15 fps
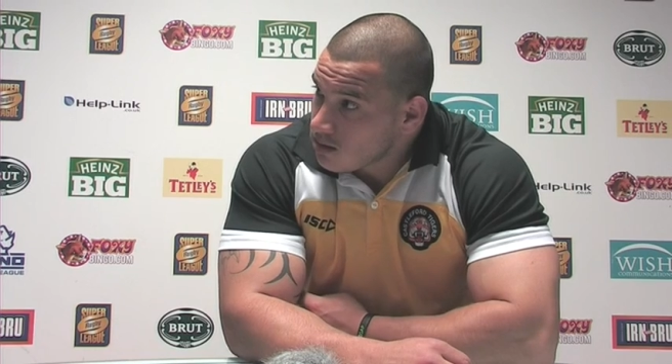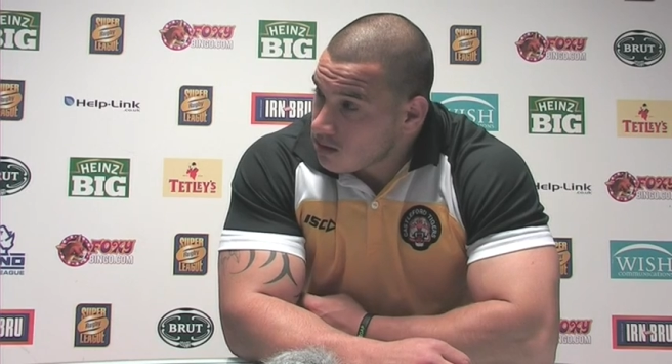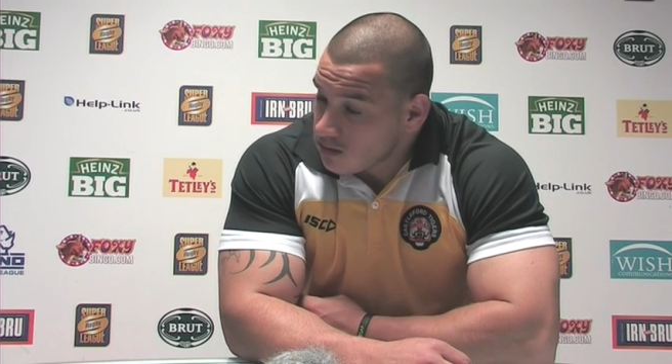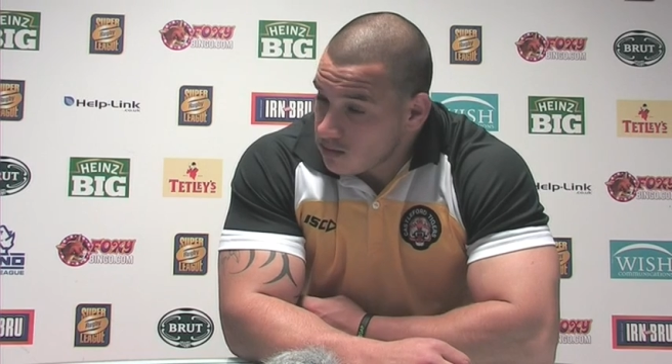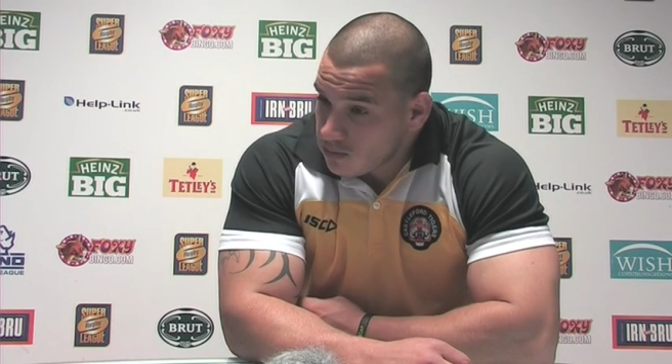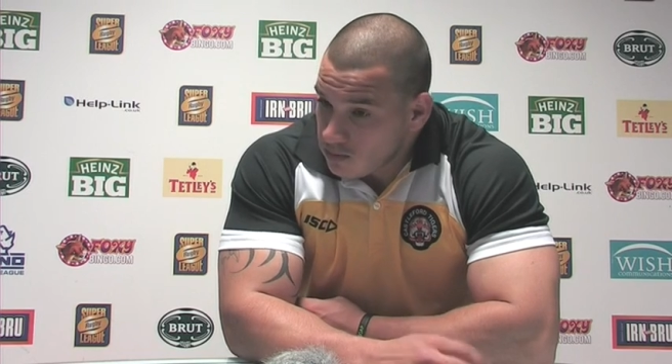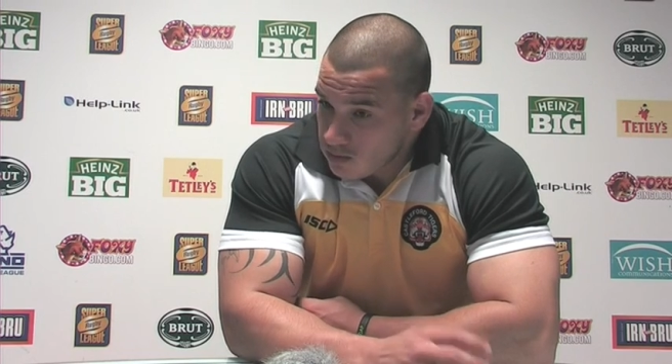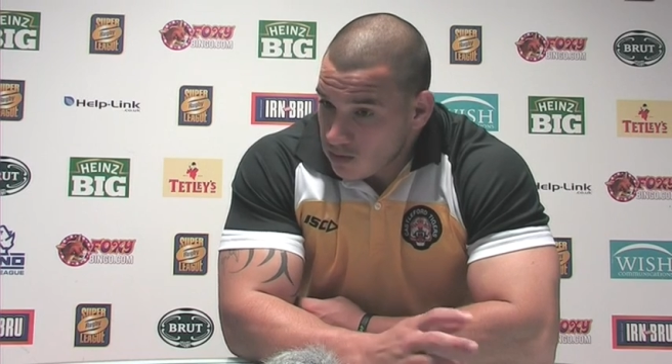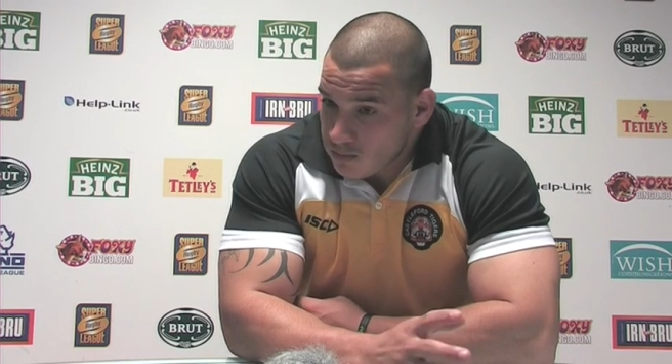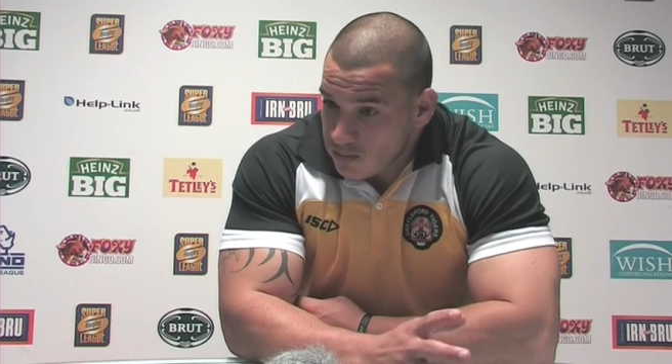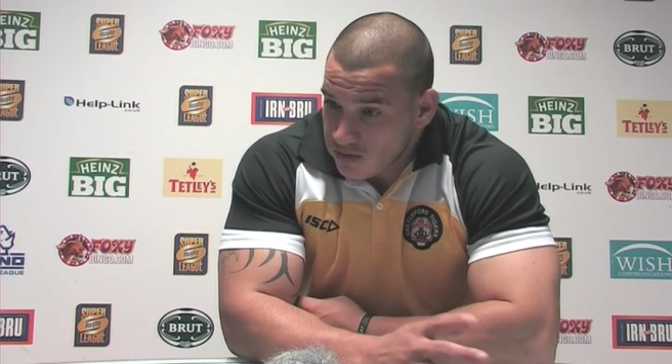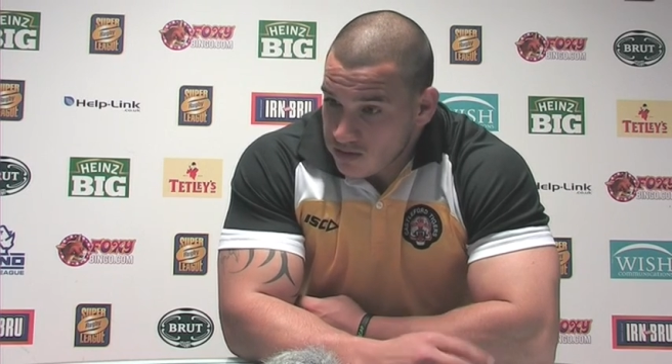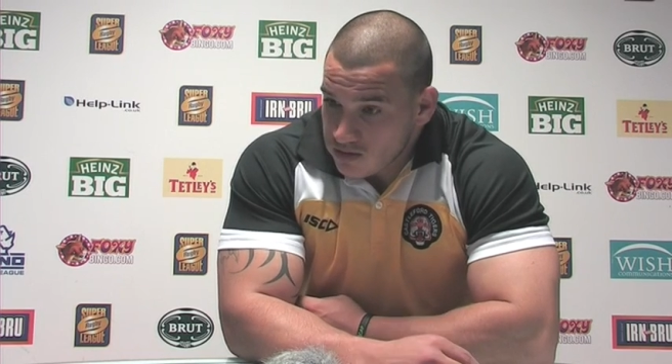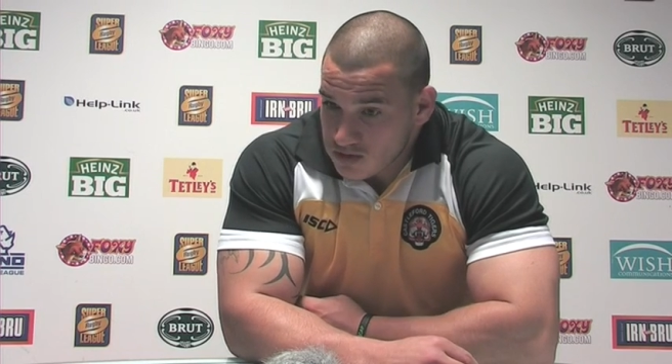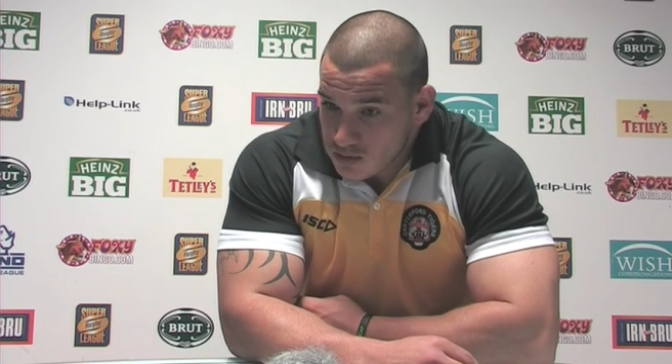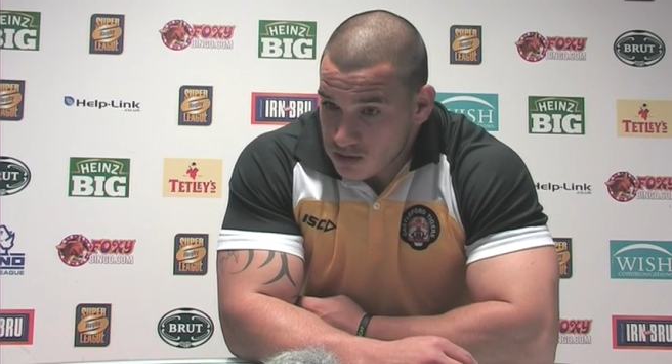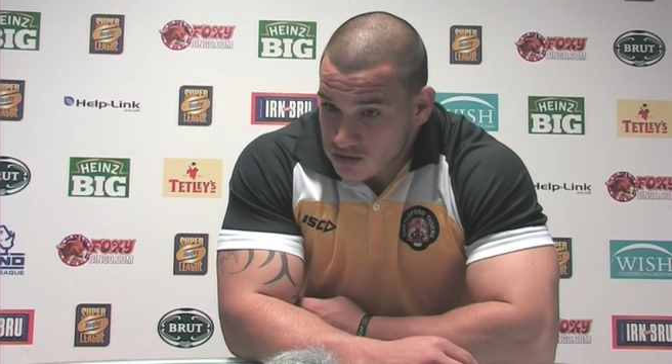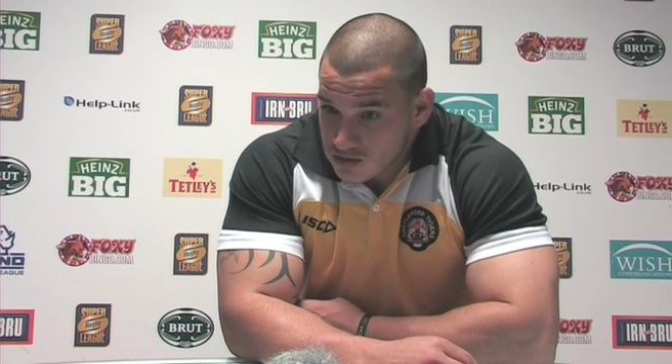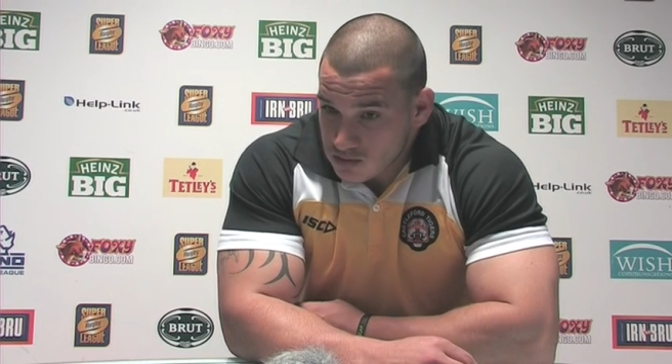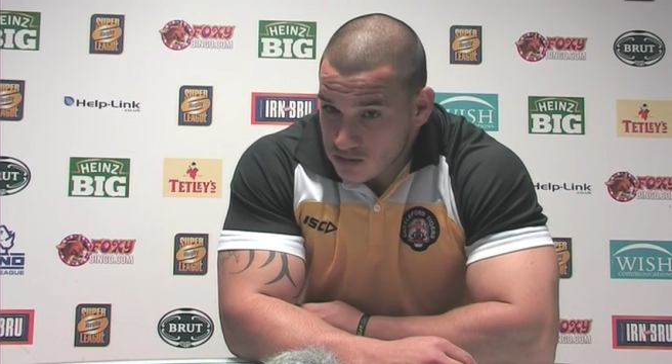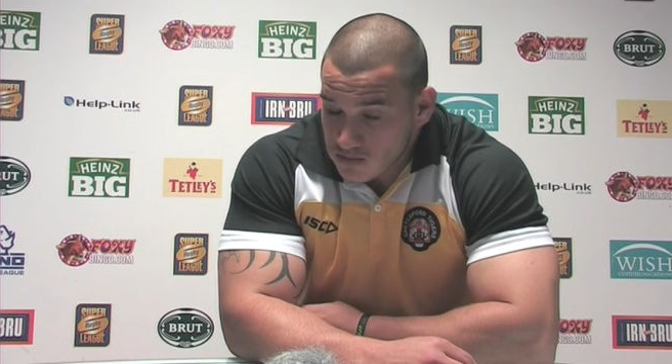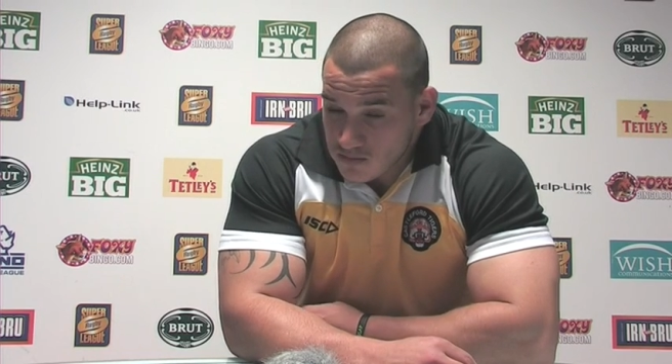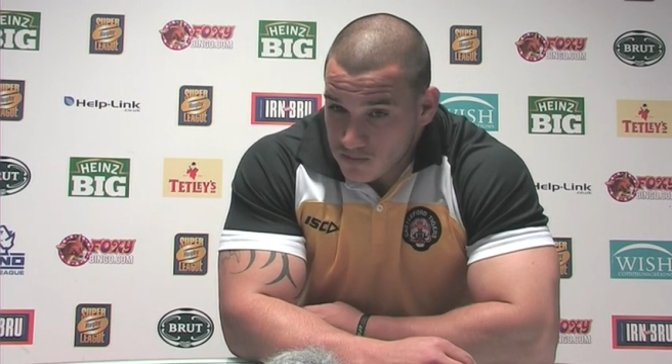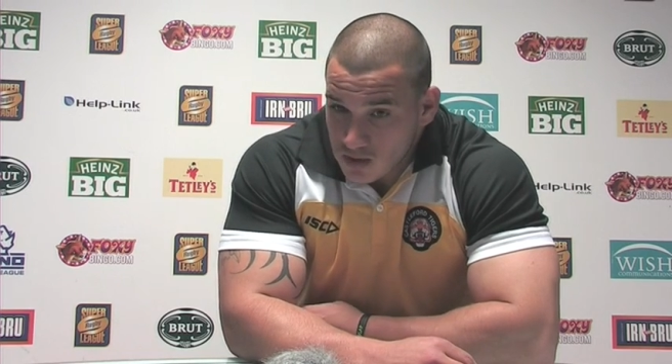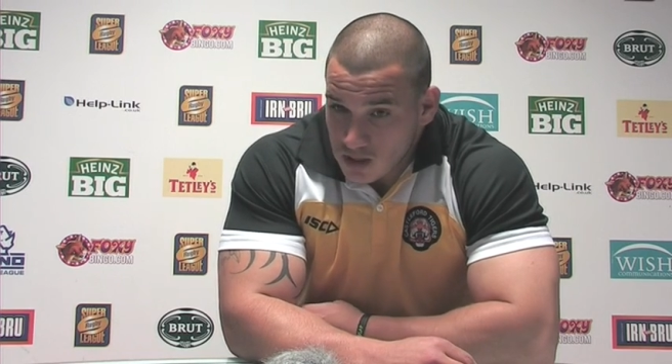or a bit responsible.